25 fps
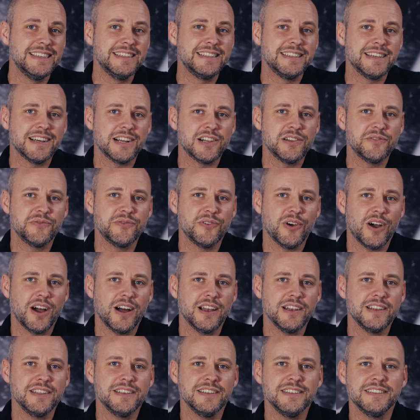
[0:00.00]
Ideal
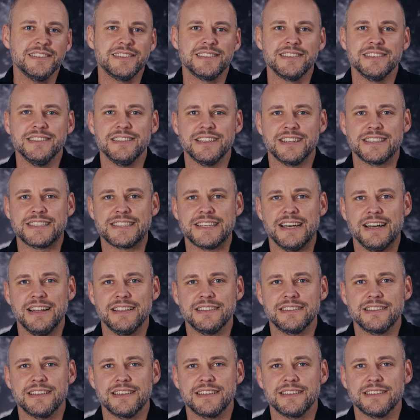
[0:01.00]
for anyone in dental
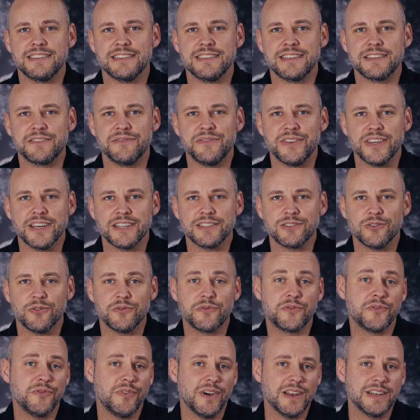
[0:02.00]
technology who
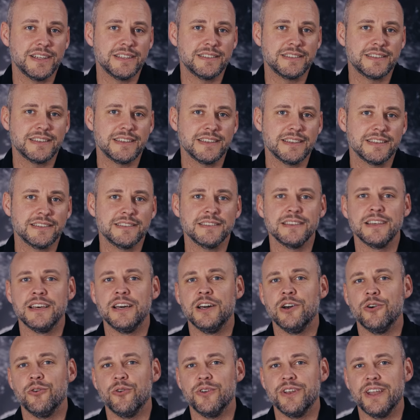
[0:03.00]
values quality and
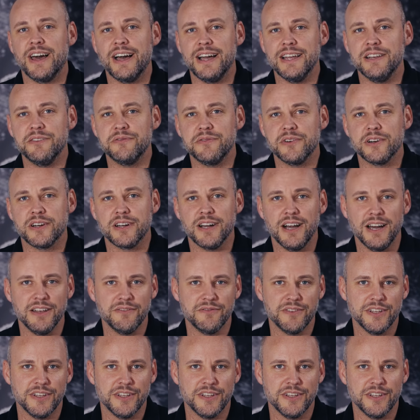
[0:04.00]
ease of use.